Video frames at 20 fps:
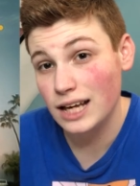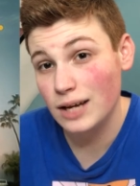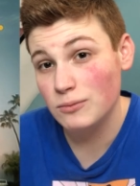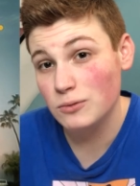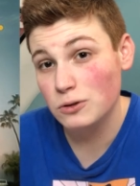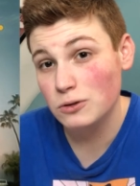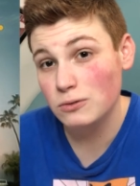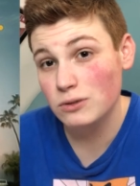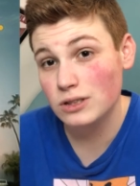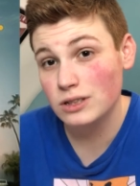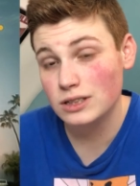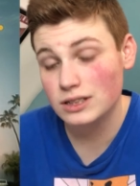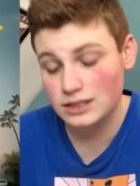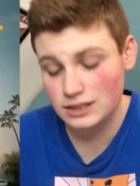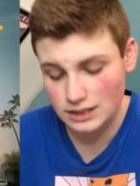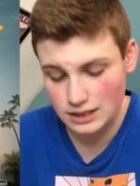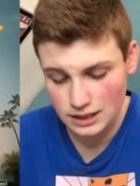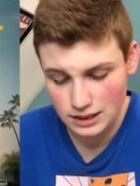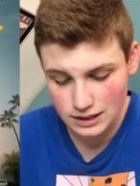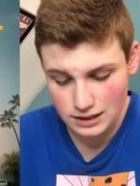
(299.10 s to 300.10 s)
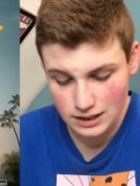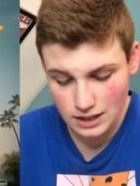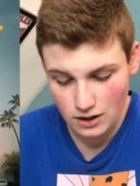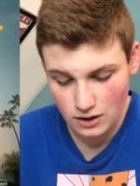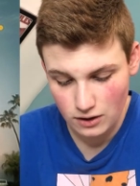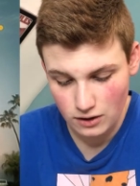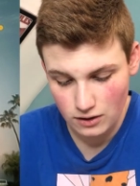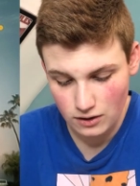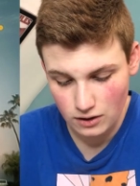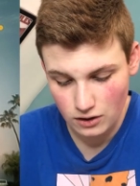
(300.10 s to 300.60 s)
that movie did
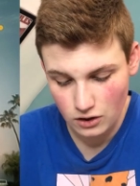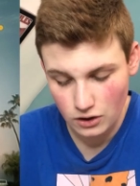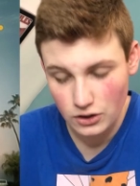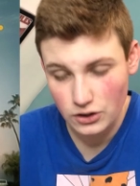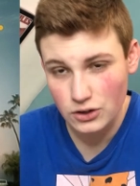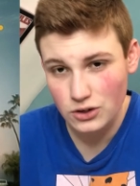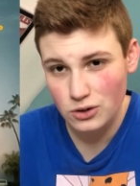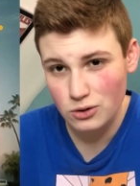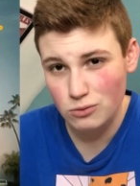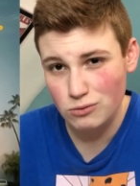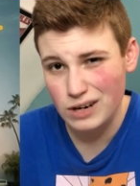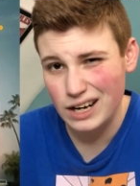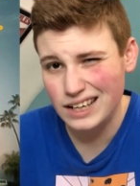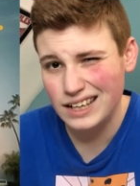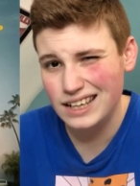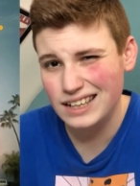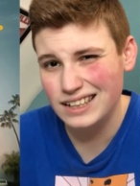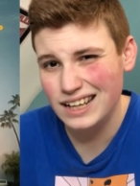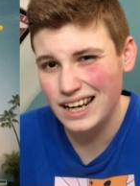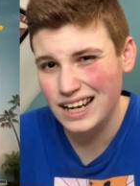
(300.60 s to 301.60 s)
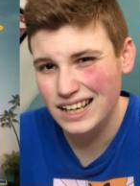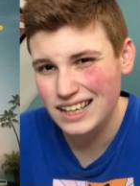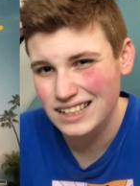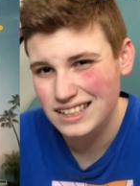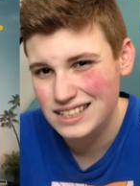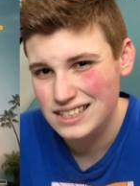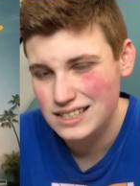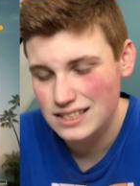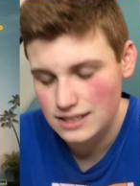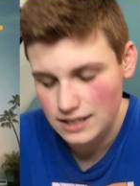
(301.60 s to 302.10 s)
get under
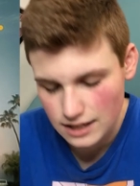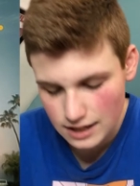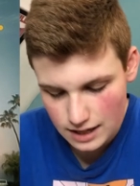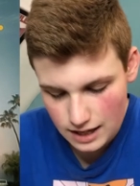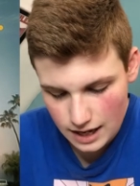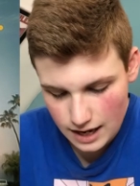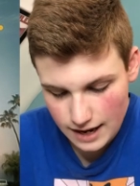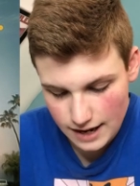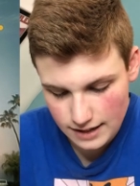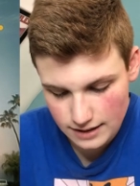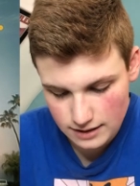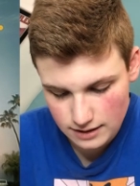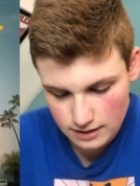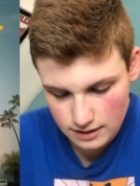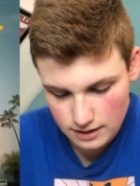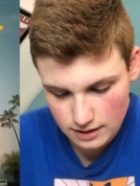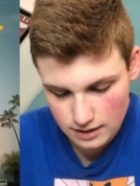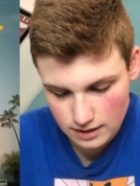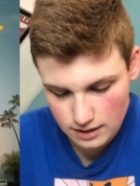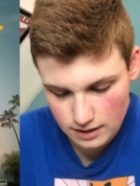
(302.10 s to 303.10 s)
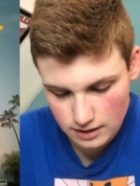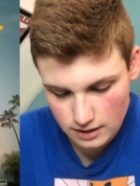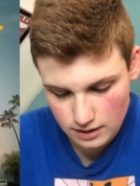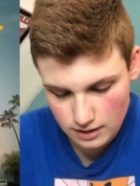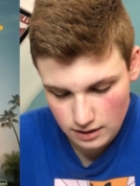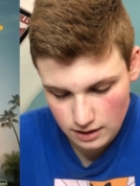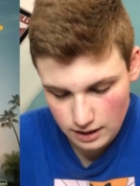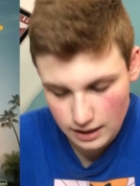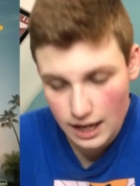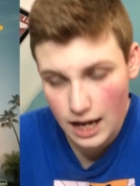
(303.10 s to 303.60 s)
recognized at
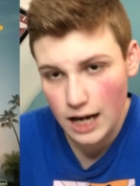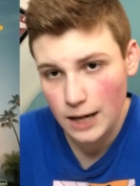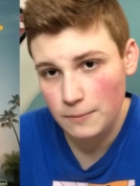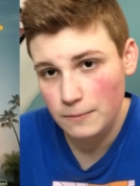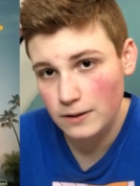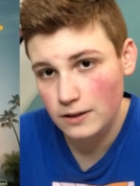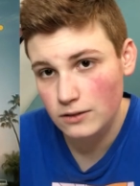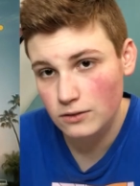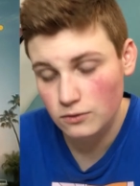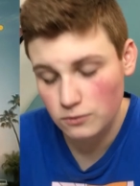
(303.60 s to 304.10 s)
the Academy